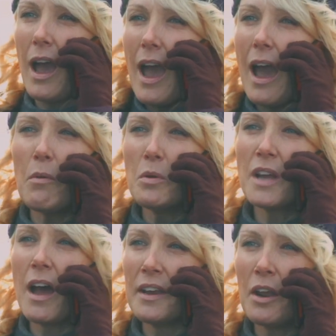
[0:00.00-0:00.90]
How
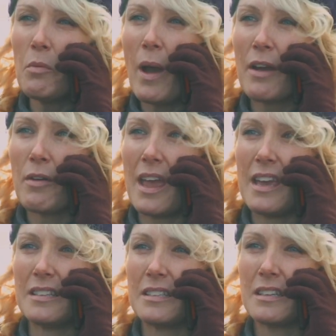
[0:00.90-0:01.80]
would I know where
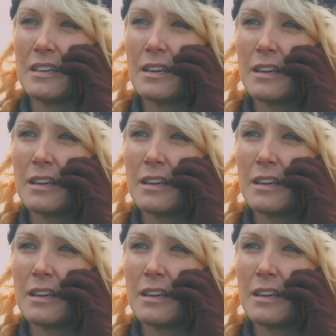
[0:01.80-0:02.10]
he is?